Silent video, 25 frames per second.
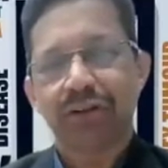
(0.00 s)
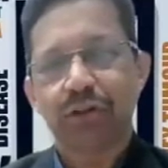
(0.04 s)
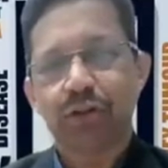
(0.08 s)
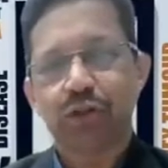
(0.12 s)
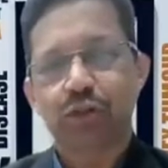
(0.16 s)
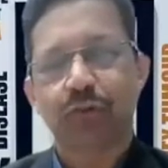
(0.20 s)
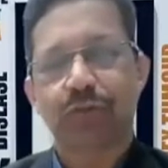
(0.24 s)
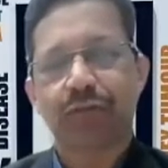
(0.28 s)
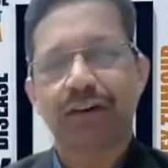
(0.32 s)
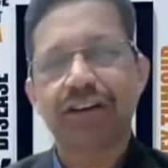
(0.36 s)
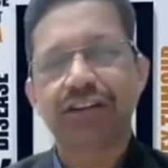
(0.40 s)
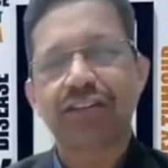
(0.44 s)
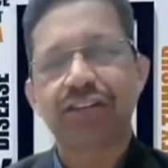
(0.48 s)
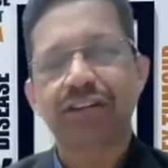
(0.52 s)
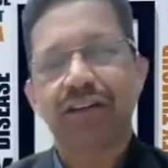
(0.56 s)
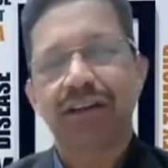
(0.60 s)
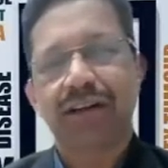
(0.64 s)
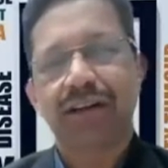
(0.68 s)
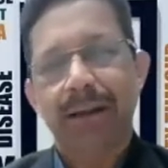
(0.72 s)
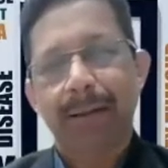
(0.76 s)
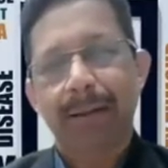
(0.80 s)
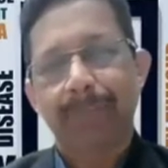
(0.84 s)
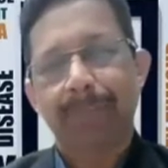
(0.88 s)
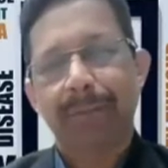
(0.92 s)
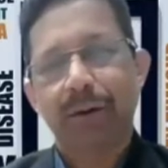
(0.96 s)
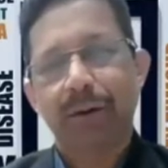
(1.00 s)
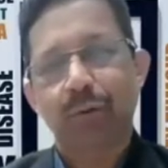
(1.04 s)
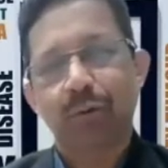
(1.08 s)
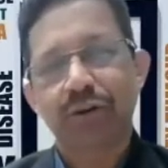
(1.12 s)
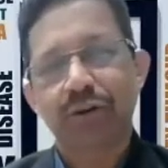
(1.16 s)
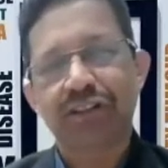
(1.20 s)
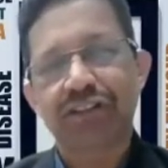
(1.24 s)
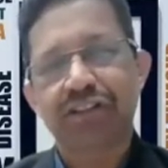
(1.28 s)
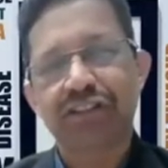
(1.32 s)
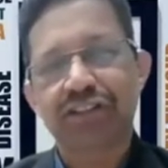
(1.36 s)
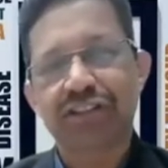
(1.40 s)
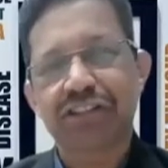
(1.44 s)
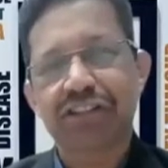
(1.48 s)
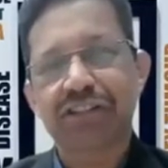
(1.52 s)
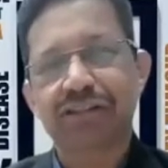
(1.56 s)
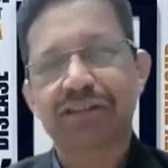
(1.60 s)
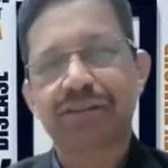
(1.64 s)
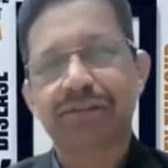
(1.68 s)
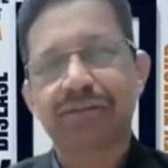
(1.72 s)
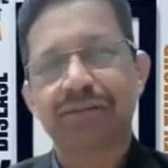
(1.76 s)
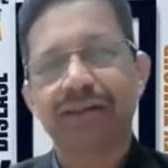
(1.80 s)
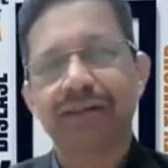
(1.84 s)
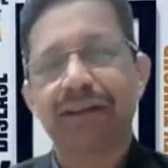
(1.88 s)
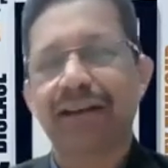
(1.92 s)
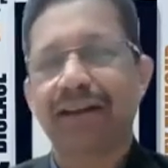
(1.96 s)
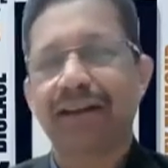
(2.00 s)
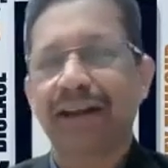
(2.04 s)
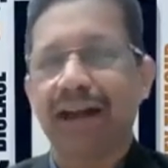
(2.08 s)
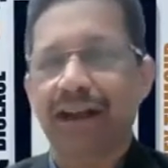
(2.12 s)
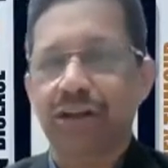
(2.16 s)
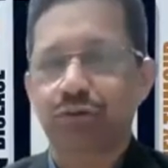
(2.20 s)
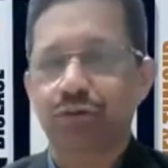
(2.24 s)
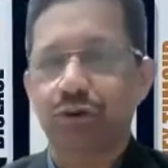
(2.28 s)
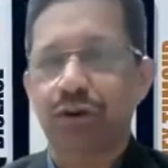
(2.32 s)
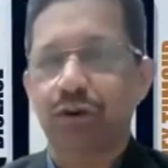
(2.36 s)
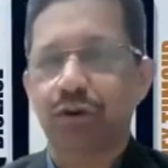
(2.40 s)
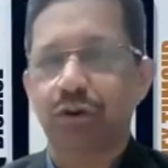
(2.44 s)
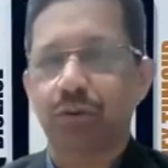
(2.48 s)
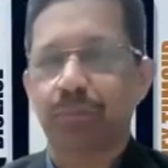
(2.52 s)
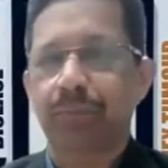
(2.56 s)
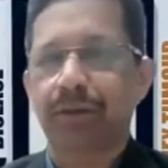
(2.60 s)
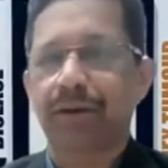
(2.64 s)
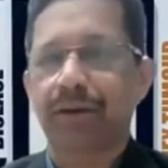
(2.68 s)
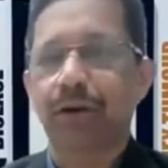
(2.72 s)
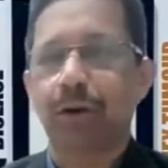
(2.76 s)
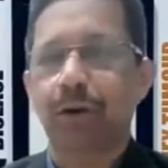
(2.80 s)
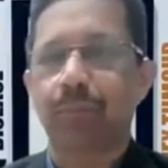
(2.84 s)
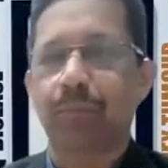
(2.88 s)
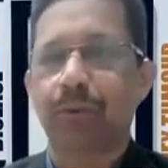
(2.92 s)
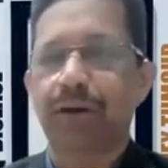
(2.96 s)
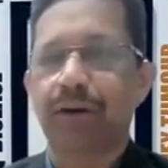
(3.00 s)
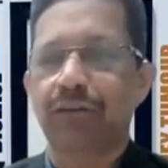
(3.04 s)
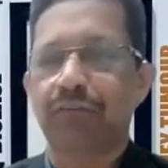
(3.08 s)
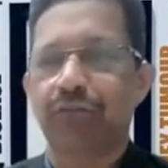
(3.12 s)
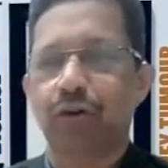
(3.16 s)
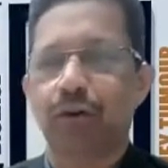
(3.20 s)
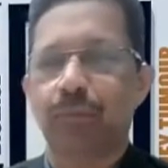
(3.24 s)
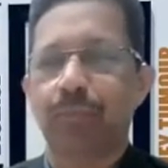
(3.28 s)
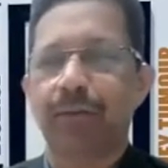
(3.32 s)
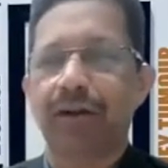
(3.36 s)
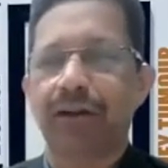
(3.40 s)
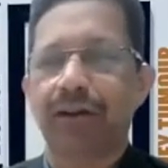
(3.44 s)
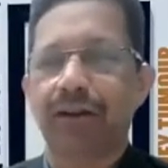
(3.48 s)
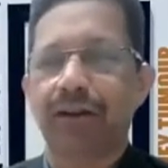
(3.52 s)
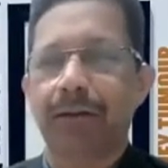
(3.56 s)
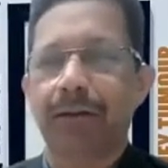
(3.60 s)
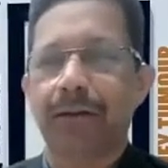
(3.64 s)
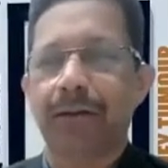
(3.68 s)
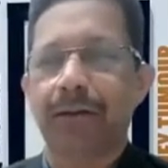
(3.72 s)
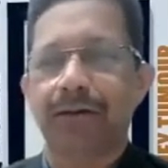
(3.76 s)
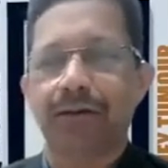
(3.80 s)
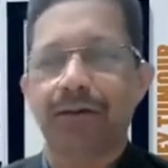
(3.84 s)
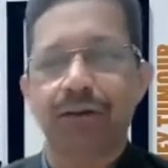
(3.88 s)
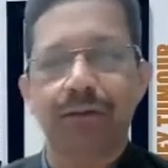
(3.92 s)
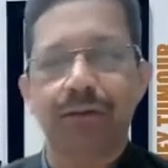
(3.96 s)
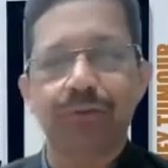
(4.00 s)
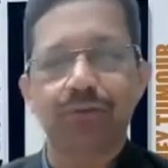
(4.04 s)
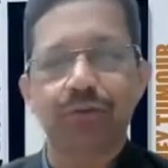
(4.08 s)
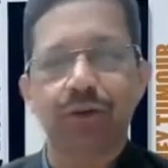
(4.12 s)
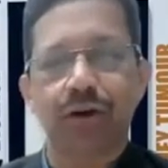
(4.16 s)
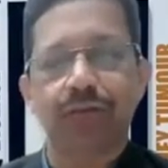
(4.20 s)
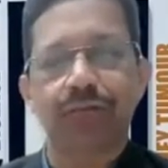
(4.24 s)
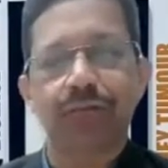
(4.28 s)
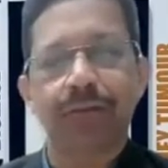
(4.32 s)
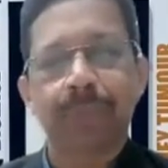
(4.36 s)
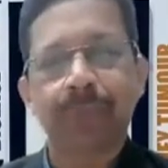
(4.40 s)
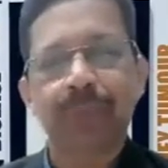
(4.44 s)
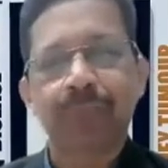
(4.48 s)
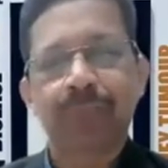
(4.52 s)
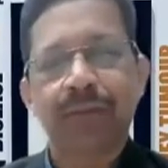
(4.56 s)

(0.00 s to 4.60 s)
So friends, Peyronie's disease gradually could bring about deformity in terms of